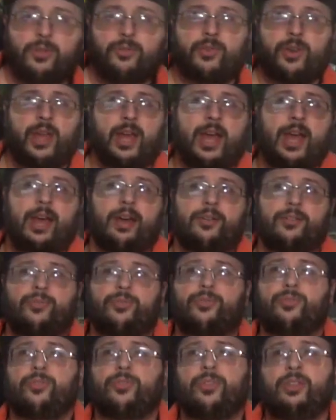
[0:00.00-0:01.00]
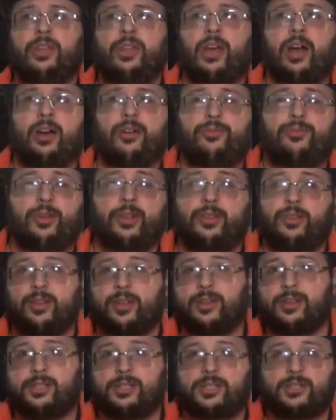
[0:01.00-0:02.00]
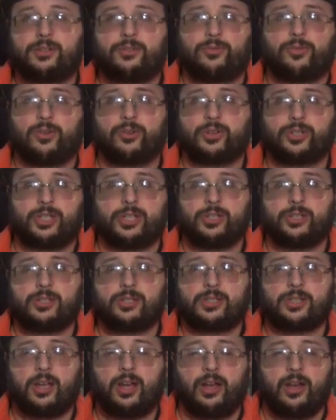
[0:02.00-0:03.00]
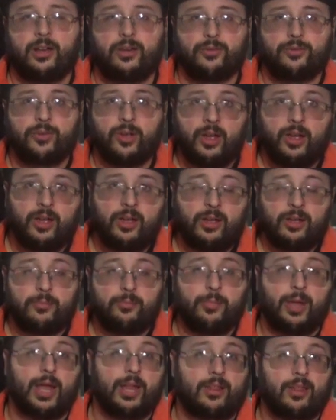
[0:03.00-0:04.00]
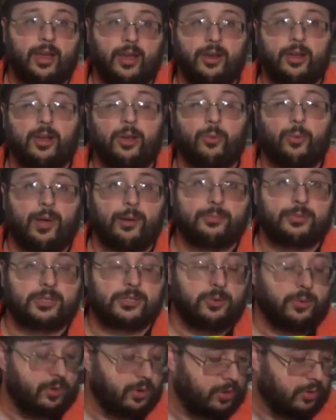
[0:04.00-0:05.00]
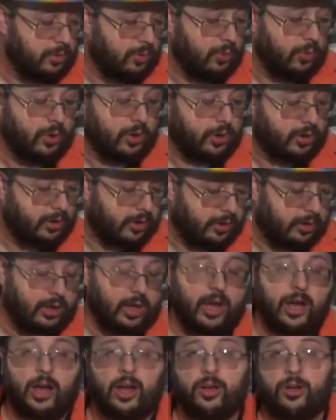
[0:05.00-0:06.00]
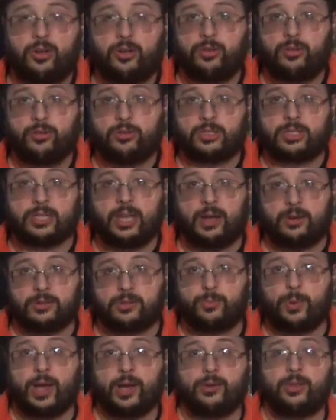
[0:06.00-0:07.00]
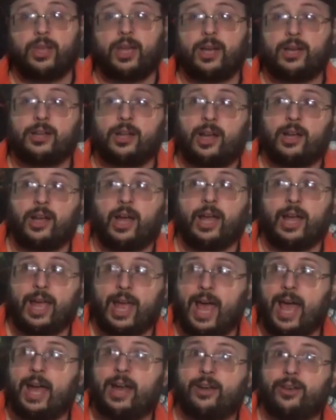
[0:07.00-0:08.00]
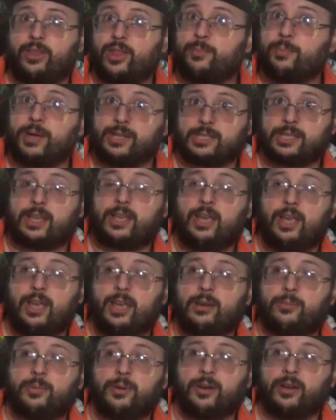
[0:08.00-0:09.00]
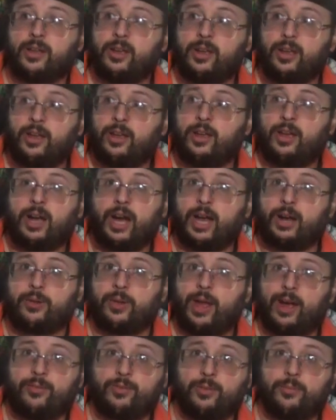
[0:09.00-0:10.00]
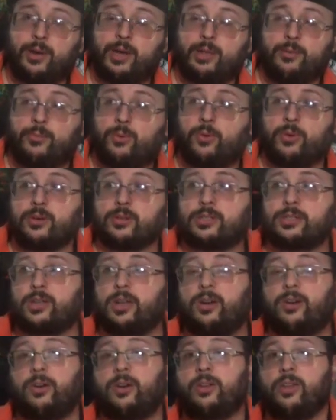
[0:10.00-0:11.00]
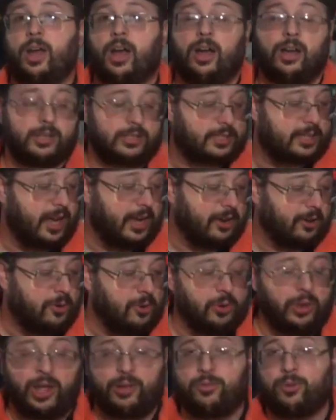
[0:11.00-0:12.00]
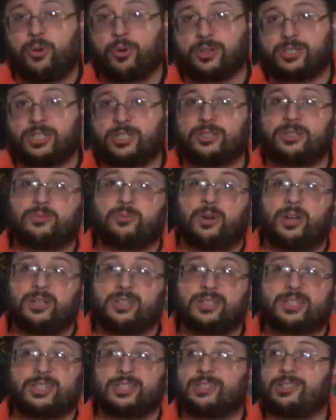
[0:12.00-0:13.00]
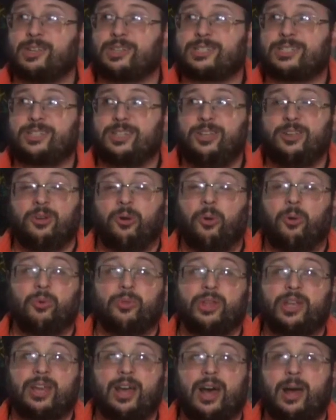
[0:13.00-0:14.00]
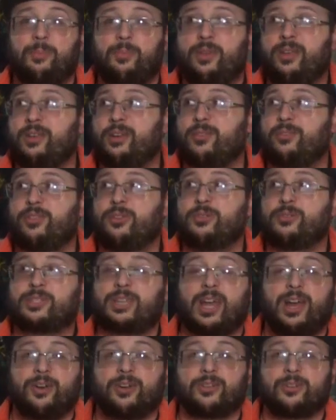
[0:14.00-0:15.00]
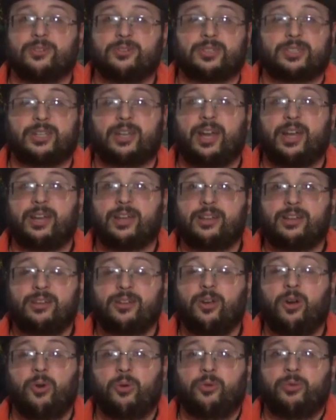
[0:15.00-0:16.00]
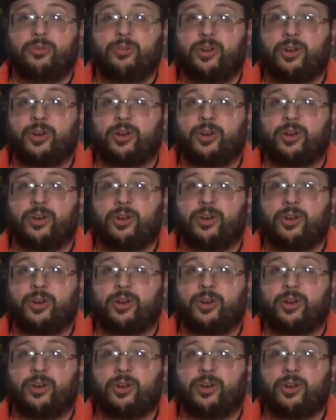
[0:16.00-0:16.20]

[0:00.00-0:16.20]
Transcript: even have the vintage versions of Mantenna, Web Store, or Snout Spout yet. I had them as a kid, but I don't have them anymore, so it's kind of cool to have the Origins ones, because that's the only copy of those characters that I own